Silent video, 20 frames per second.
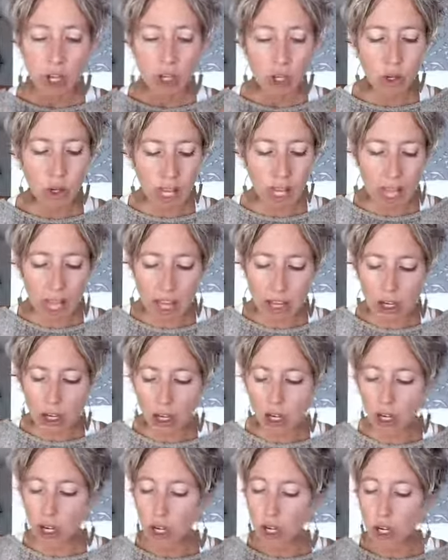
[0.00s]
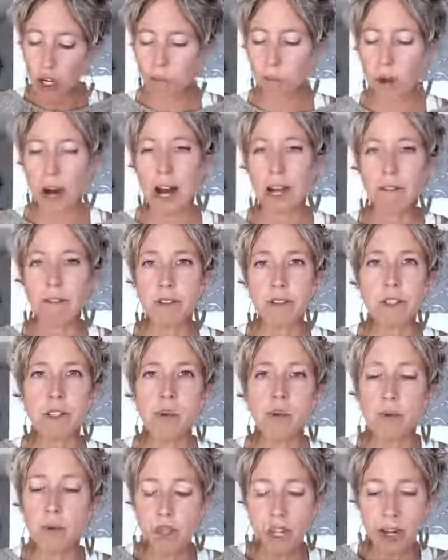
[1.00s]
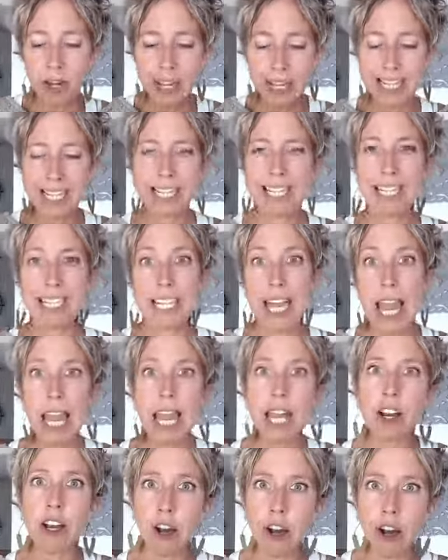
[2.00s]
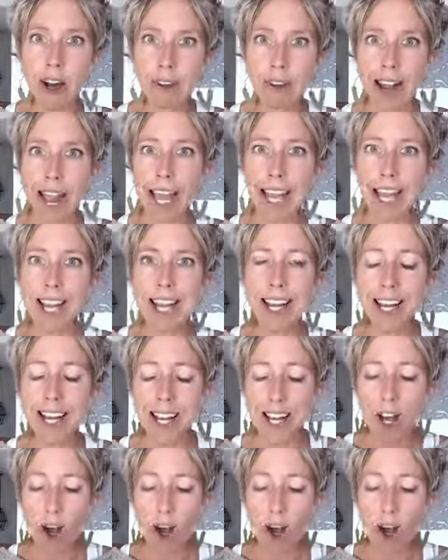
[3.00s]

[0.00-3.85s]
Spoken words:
You can't cook a pot of soup without a container, right?